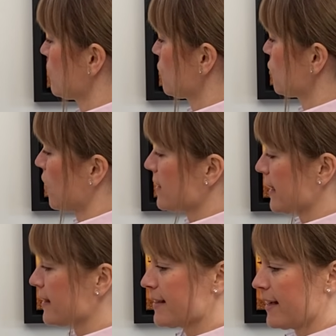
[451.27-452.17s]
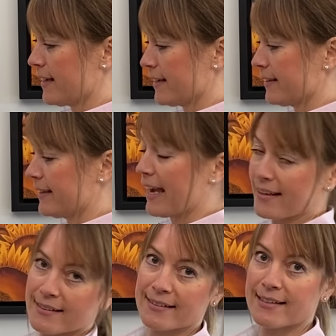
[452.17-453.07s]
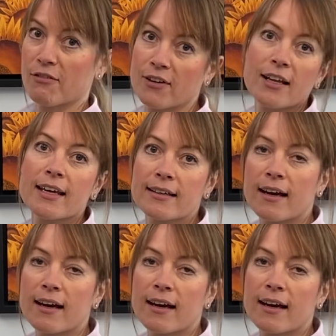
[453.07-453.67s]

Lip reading: Short answer, yes, definitely.